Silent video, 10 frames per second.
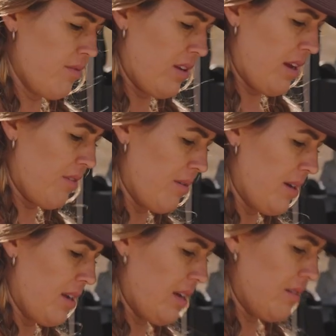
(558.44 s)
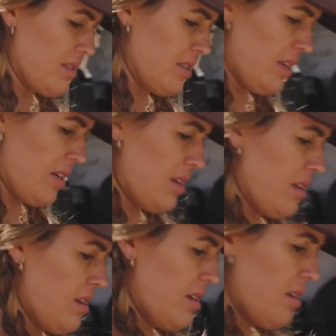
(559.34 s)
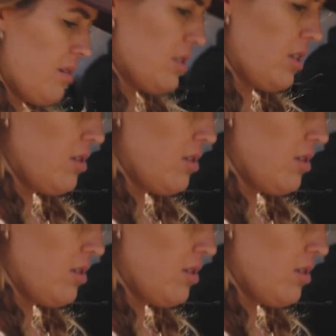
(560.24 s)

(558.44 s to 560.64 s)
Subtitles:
for everyone now, isn't there? Just going